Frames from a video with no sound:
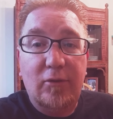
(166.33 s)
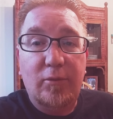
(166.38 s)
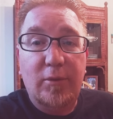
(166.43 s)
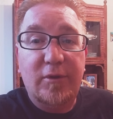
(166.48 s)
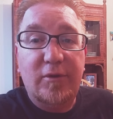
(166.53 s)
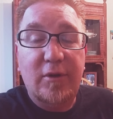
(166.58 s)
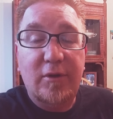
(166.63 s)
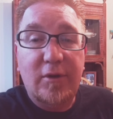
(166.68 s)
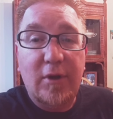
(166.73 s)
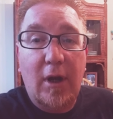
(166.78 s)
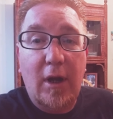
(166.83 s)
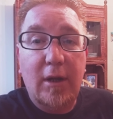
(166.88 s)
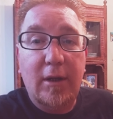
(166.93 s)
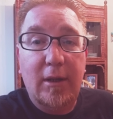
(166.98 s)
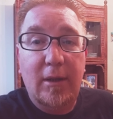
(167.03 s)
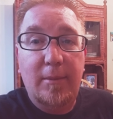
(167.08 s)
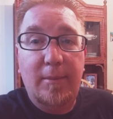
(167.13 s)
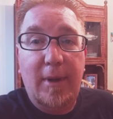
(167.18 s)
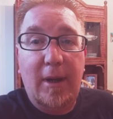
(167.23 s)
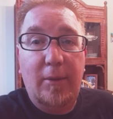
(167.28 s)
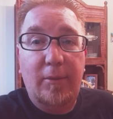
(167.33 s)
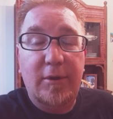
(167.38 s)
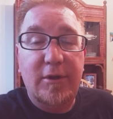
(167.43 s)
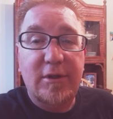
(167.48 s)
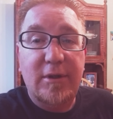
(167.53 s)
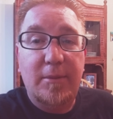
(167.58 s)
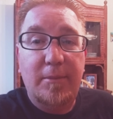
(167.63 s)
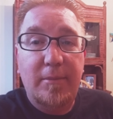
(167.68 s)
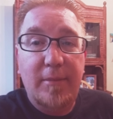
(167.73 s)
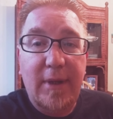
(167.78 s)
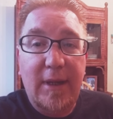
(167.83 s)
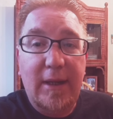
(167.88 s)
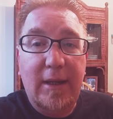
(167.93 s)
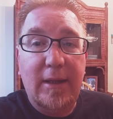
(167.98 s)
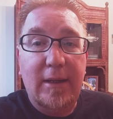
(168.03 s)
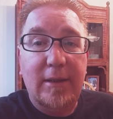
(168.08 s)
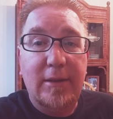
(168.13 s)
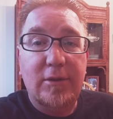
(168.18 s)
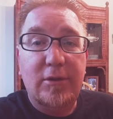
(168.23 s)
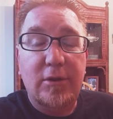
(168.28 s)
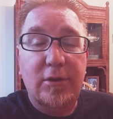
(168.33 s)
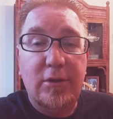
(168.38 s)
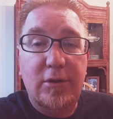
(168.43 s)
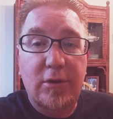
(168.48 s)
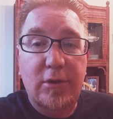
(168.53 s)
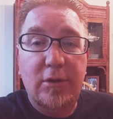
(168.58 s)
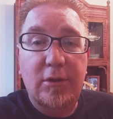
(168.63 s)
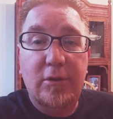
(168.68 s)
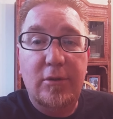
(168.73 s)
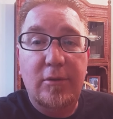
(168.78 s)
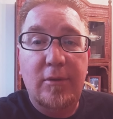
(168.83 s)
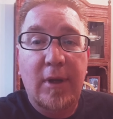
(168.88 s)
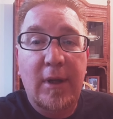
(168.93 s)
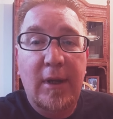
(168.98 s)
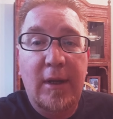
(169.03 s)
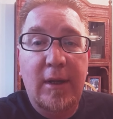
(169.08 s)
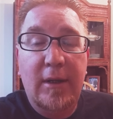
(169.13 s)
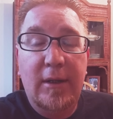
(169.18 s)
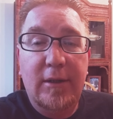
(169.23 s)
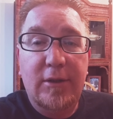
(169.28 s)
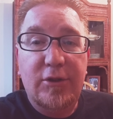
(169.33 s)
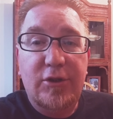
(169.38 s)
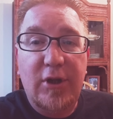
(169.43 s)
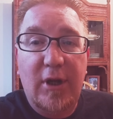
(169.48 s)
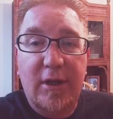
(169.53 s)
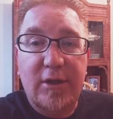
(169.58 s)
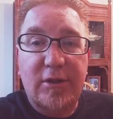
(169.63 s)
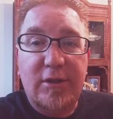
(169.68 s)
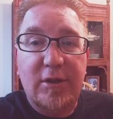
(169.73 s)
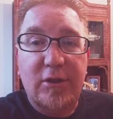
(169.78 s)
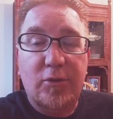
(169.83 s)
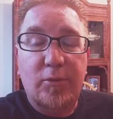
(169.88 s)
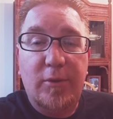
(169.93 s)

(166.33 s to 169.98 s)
What's it talking about? What does it mean to do justice?